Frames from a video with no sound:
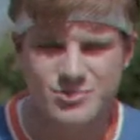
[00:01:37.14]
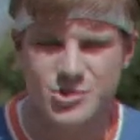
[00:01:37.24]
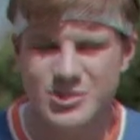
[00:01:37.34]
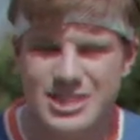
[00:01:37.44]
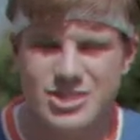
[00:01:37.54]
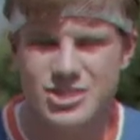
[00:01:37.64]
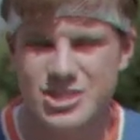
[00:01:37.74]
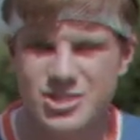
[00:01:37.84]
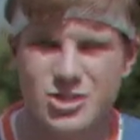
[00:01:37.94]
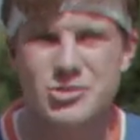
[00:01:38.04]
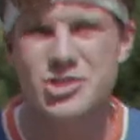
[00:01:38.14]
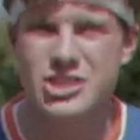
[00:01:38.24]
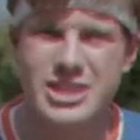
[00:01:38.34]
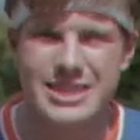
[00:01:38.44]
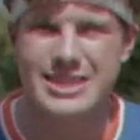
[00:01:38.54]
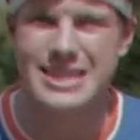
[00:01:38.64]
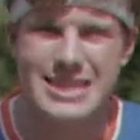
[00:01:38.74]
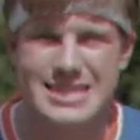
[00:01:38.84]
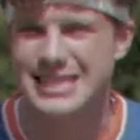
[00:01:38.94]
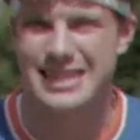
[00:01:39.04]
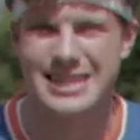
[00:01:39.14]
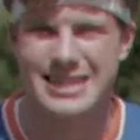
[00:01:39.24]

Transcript: dueling's just so chic and easy,